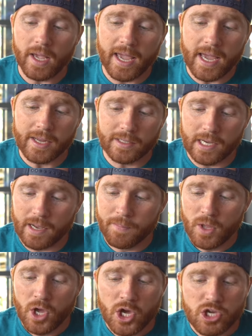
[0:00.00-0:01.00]
and uh,
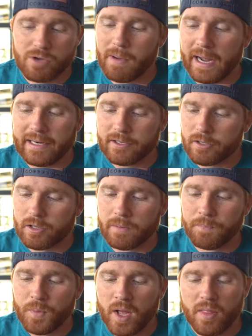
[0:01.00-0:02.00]
you bite into them.